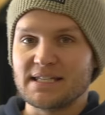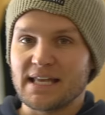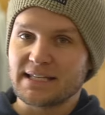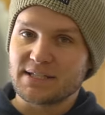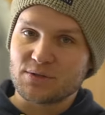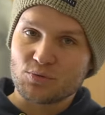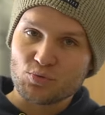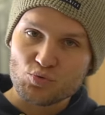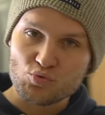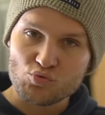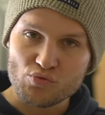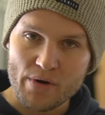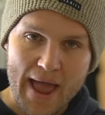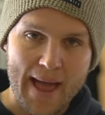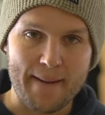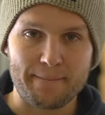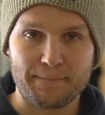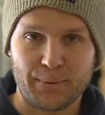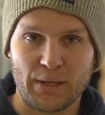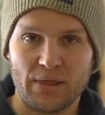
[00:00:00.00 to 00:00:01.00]
that's a
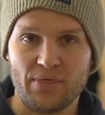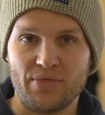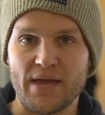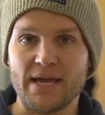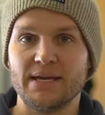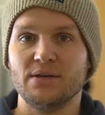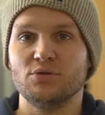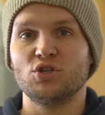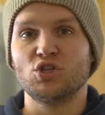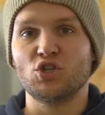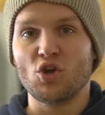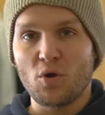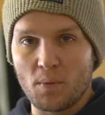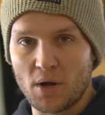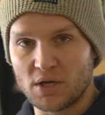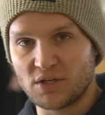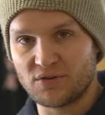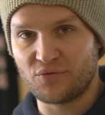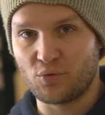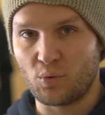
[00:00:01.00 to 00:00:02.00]
wrap. Thank you so
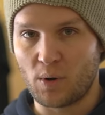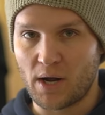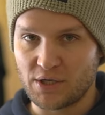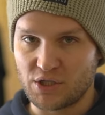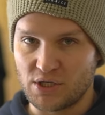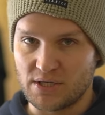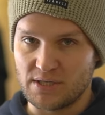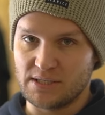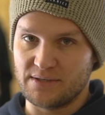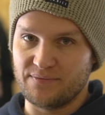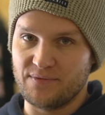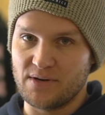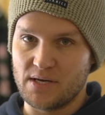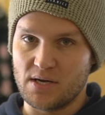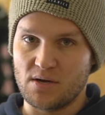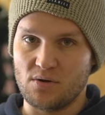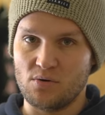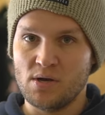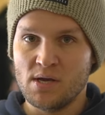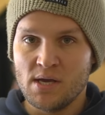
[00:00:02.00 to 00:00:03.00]
much for watching this
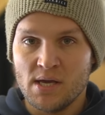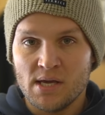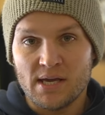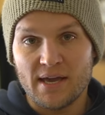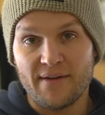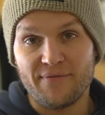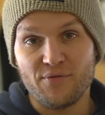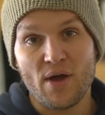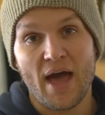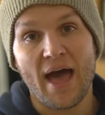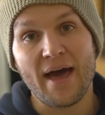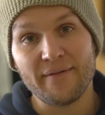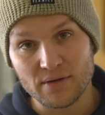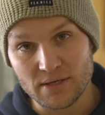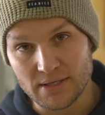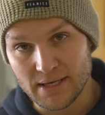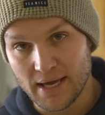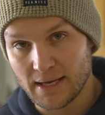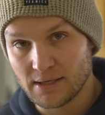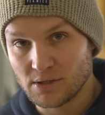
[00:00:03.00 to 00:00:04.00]
video. If you
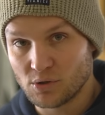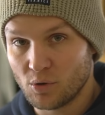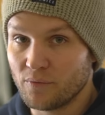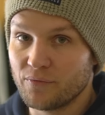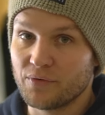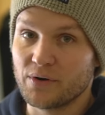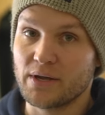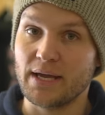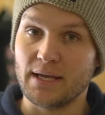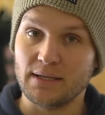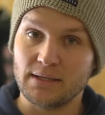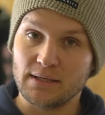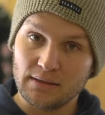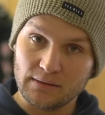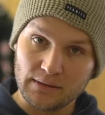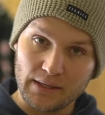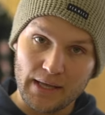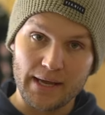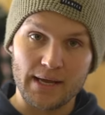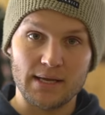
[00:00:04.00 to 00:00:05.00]
haven't yet, don't forget,
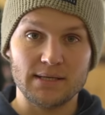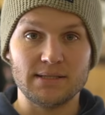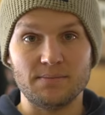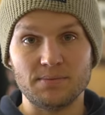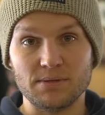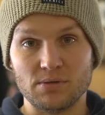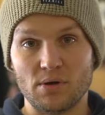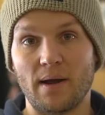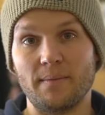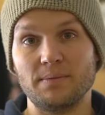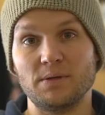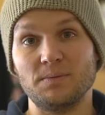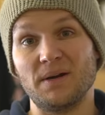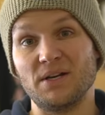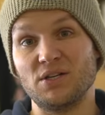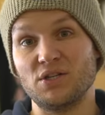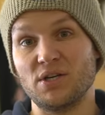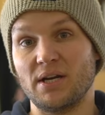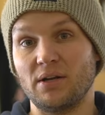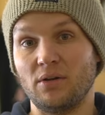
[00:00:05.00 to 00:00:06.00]
like, subscribe to my
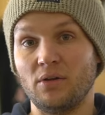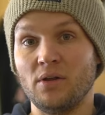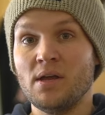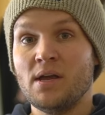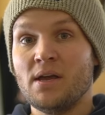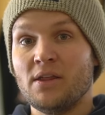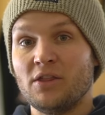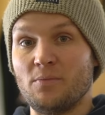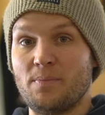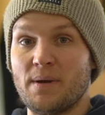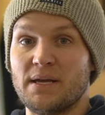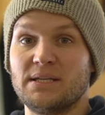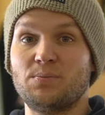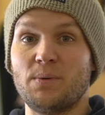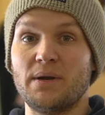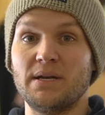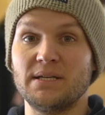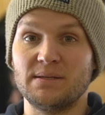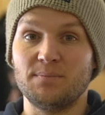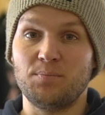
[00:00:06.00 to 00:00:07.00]
channel. The best
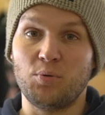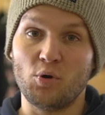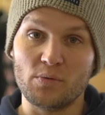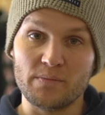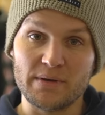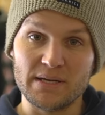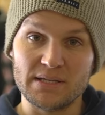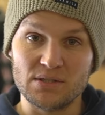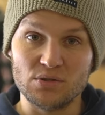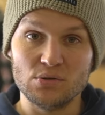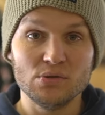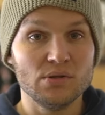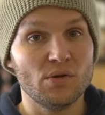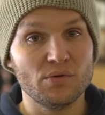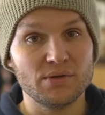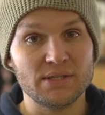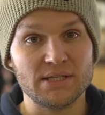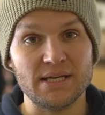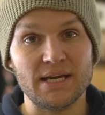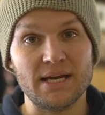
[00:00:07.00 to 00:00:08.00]
way to support me is do
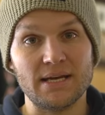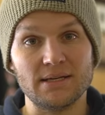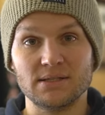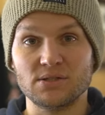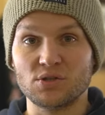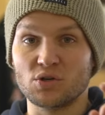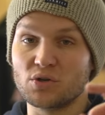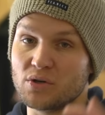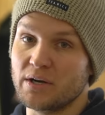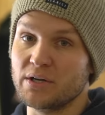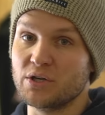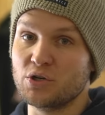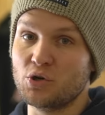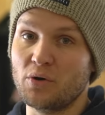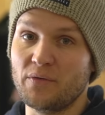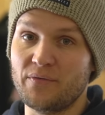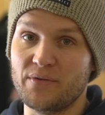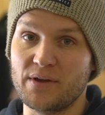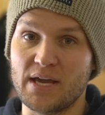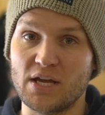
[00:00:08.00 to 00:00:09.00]
those things. Turn on your
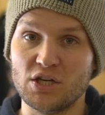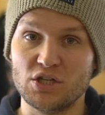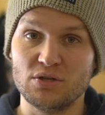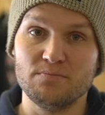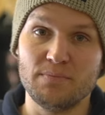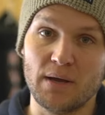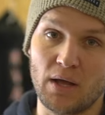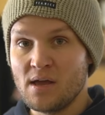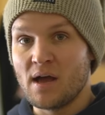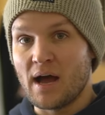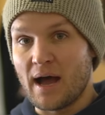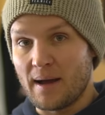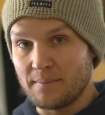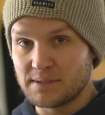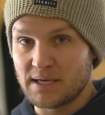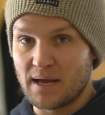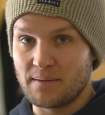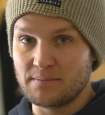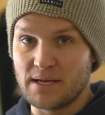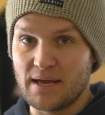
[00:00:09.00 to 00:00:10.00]
notification bell. I'm
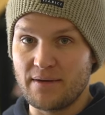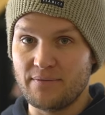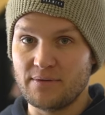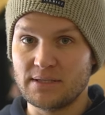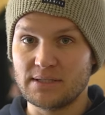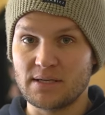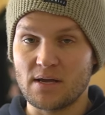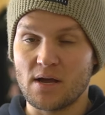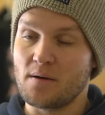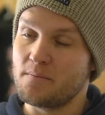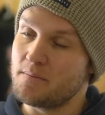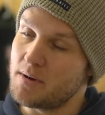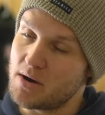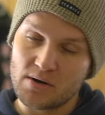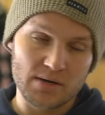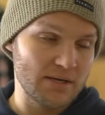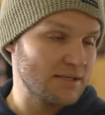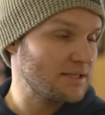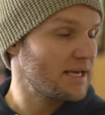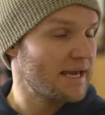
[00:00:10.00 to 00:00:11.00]
Tom Davis,
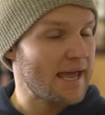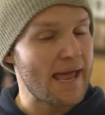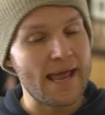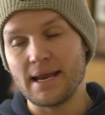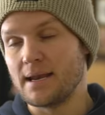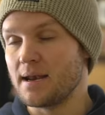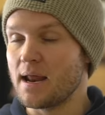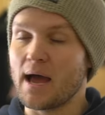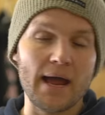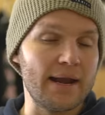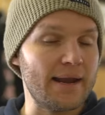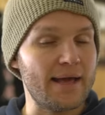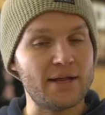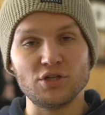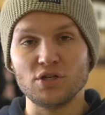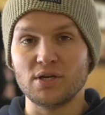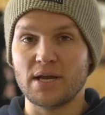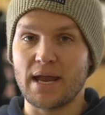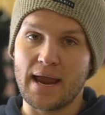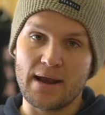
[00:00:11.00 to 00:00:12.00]
America's K-9
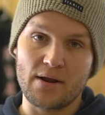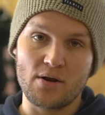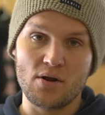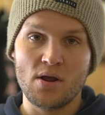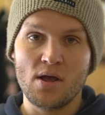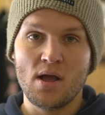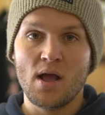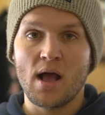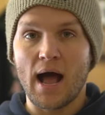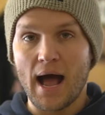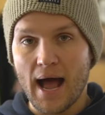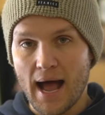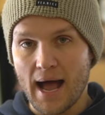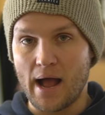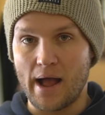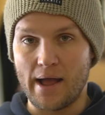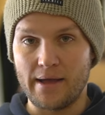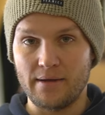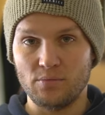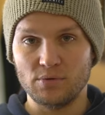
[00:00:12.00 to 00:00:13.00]
educator.
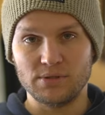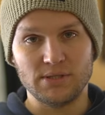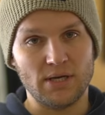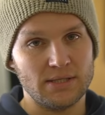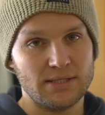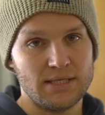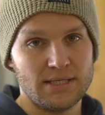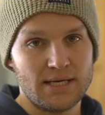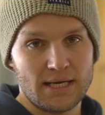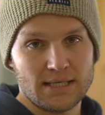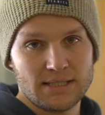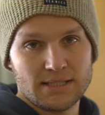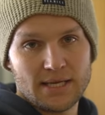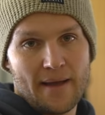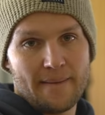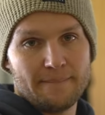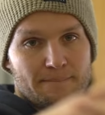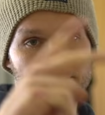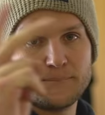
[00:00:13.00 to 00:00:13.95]
I will talk to you next time.